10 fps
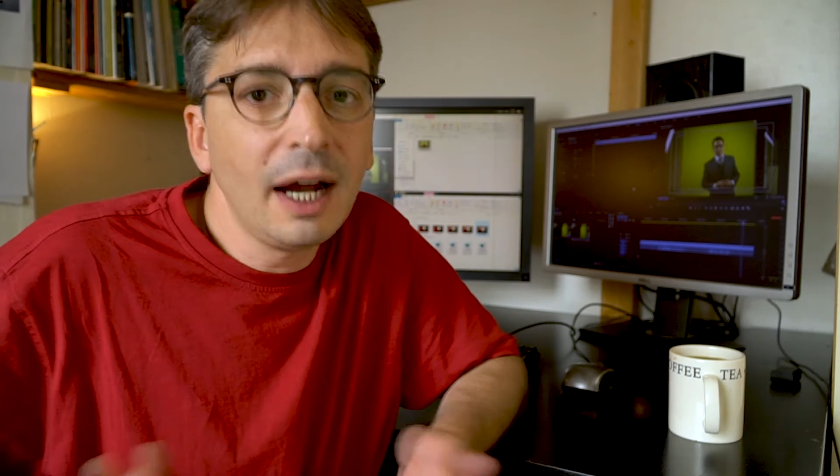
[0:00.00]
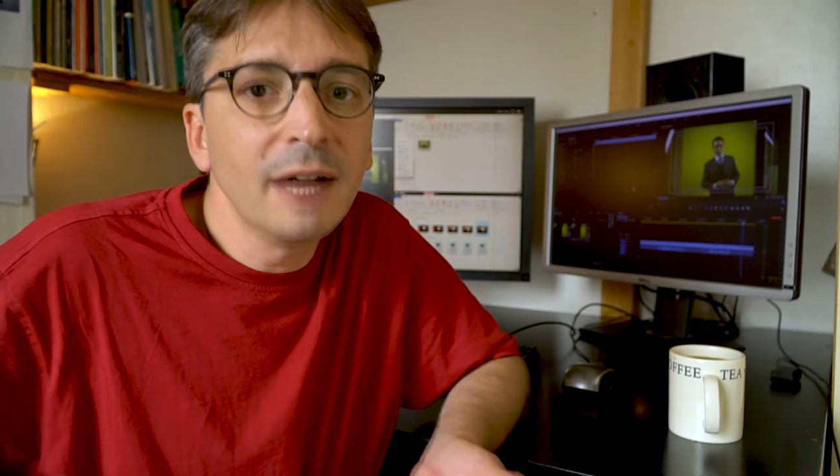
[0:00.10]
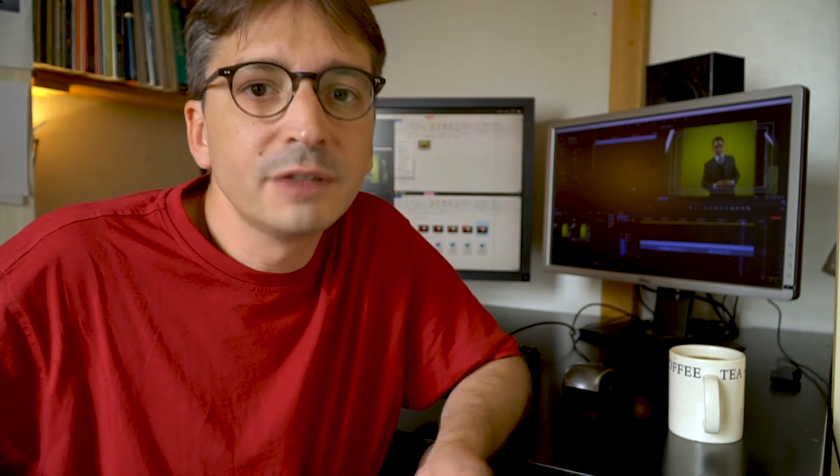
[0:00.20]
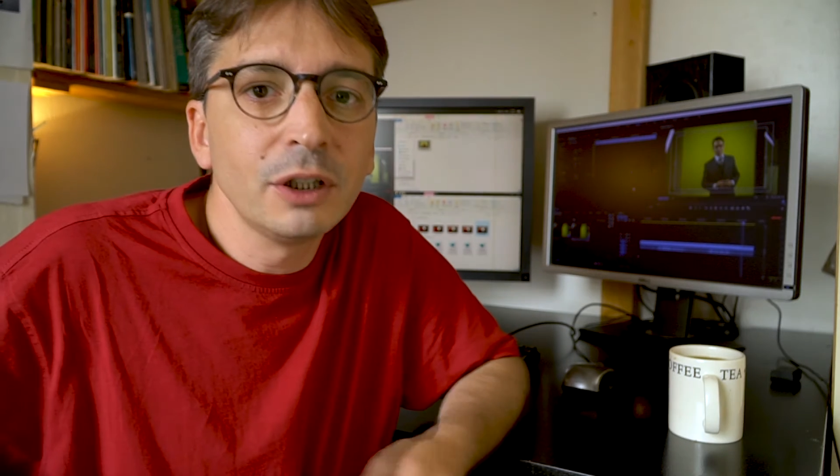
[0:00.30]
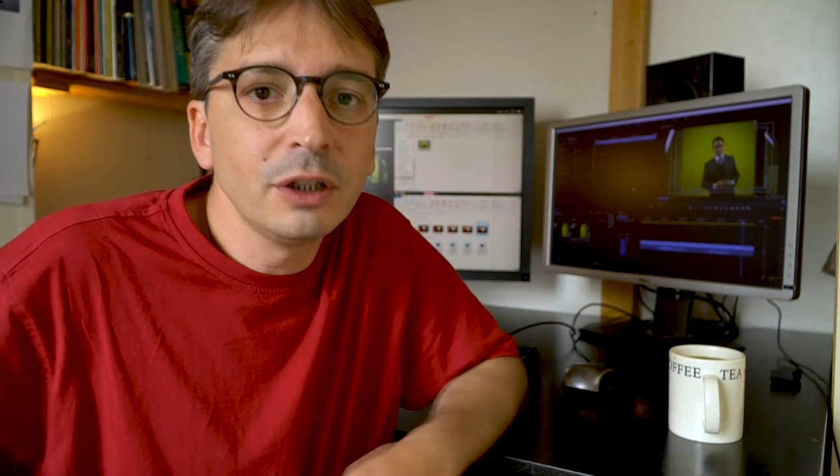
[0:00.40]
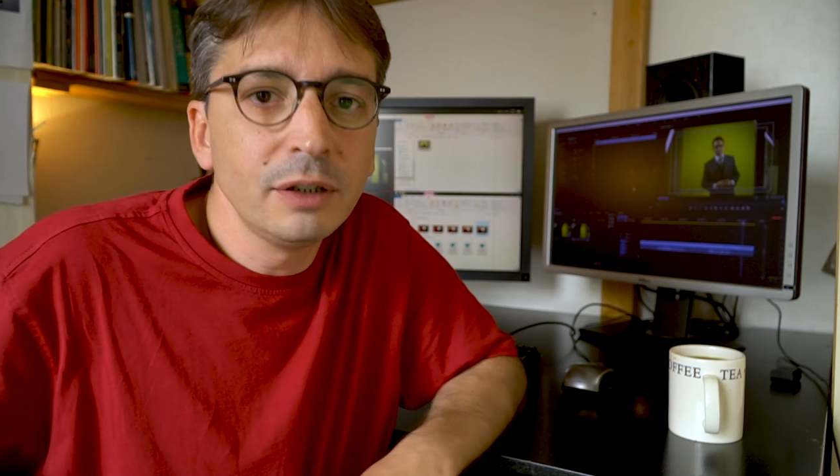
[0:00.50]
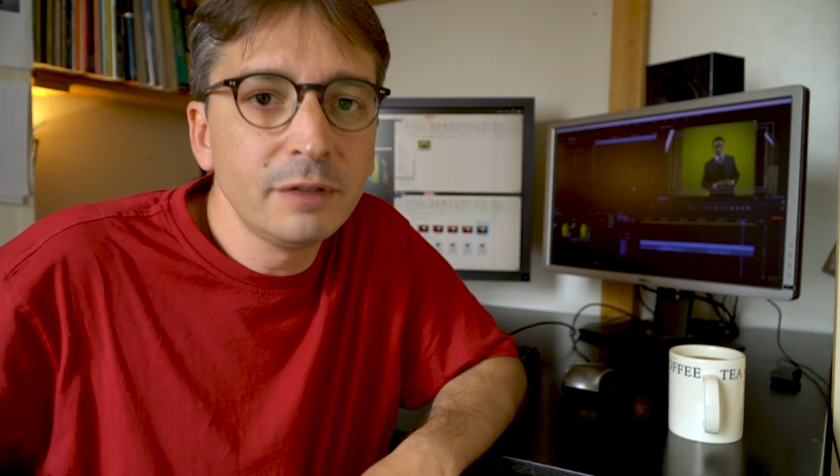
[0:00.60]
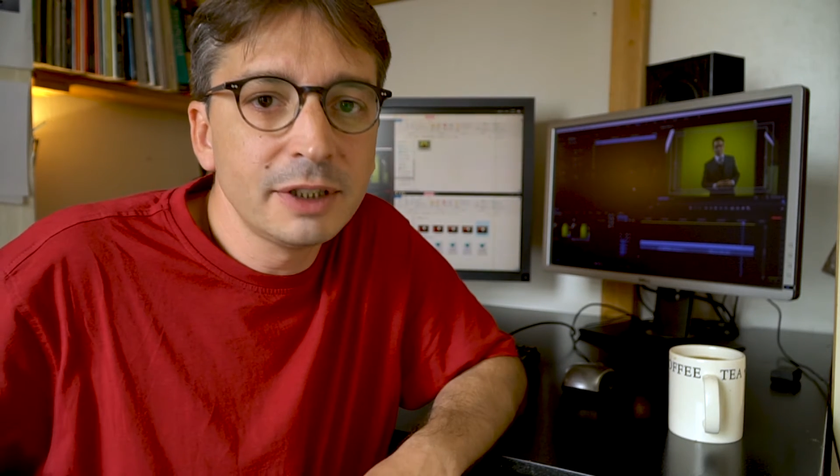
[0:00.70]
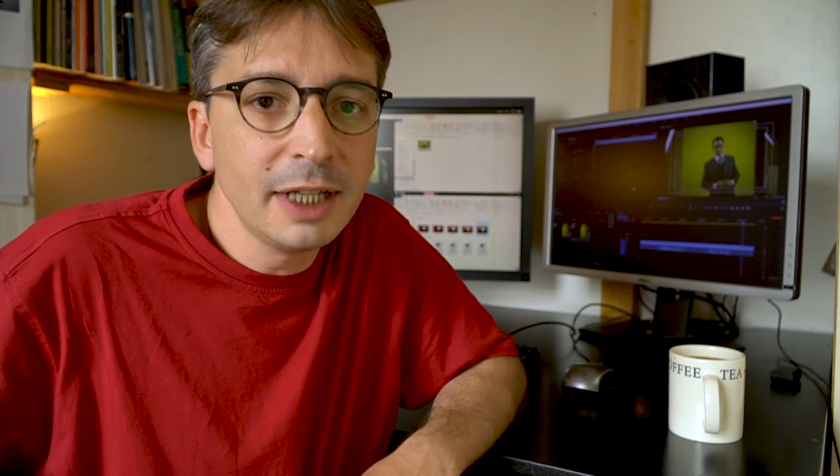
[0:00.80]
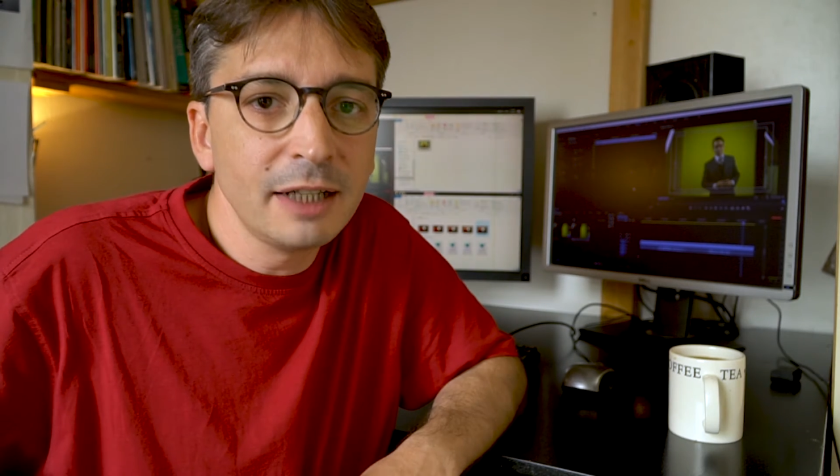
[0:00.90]
I've done
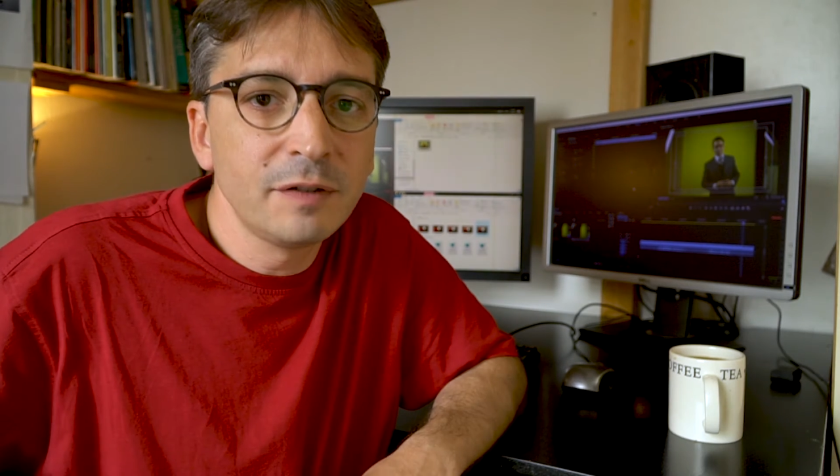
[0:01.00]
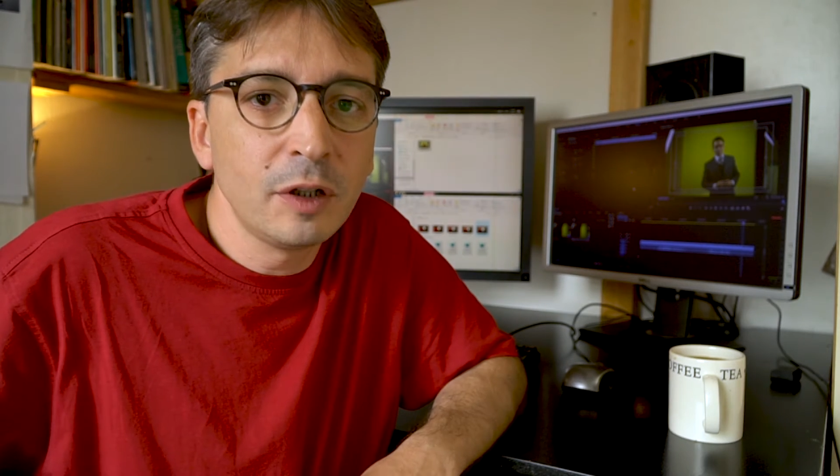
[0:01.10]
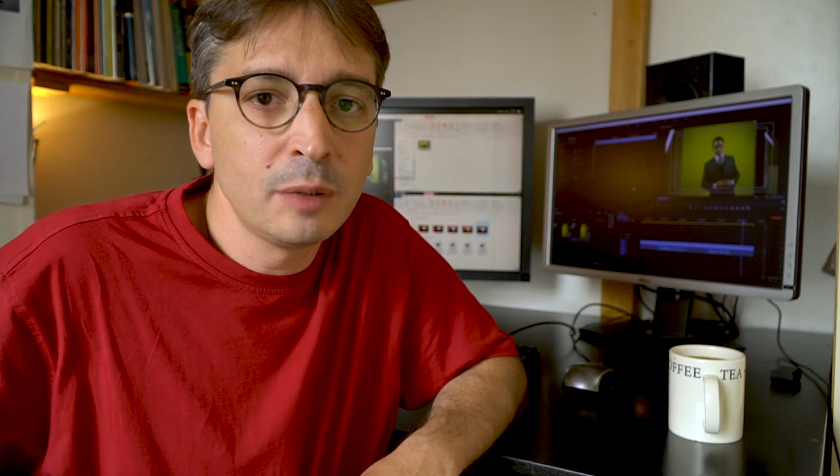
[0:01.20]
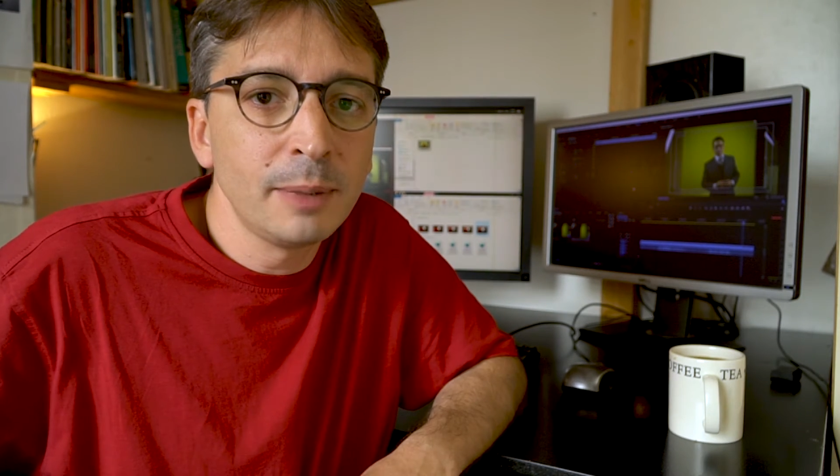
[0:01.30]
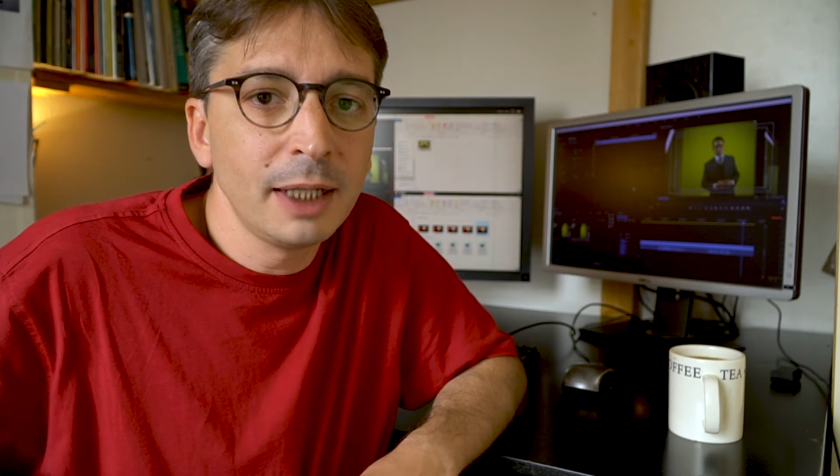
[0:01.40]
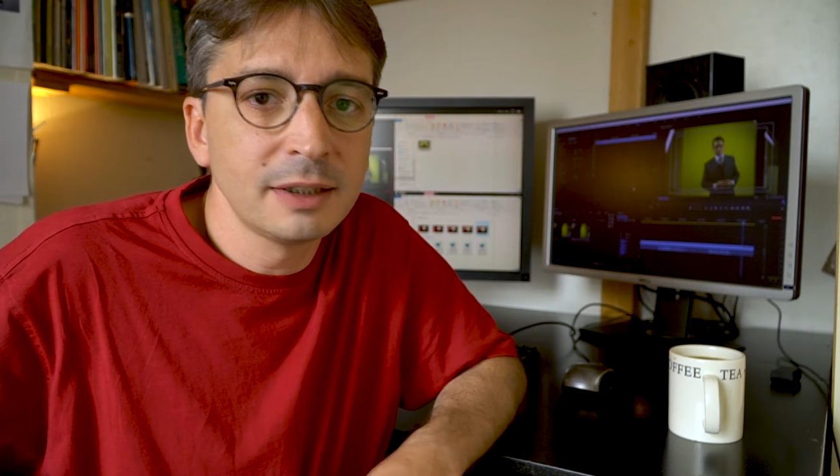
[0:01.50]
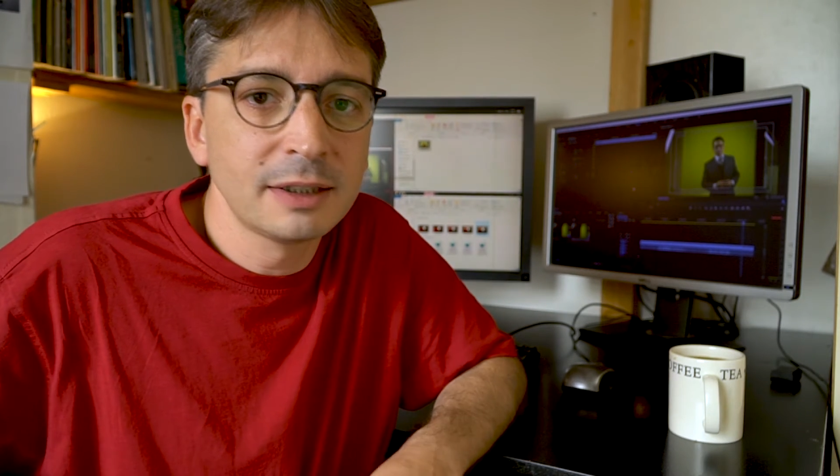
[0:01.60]
another take for my